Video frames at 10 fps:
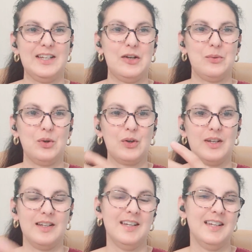know, look
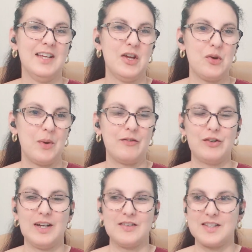at whoever
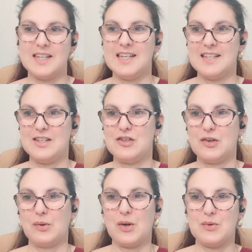else it is. You
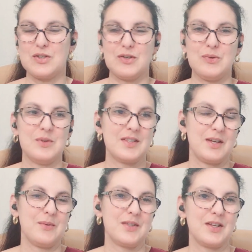don't go to
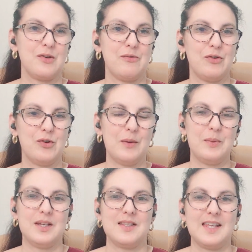so-and-so for it
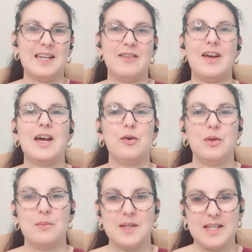because they never help
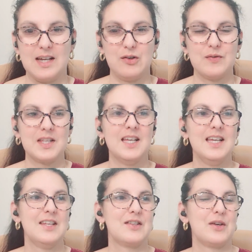themselves.
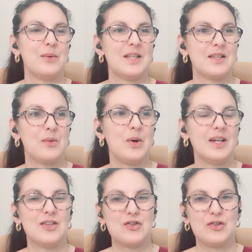So it's quite
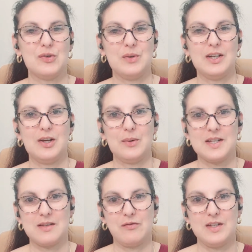true, you know,
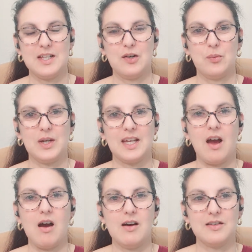as a physio, we
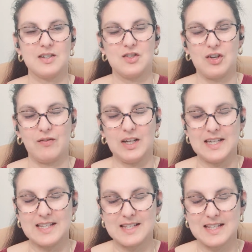can't generally
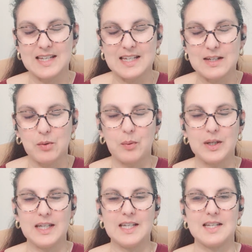see what we
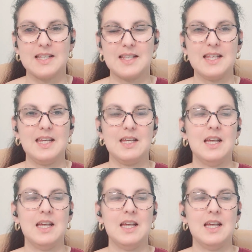need to see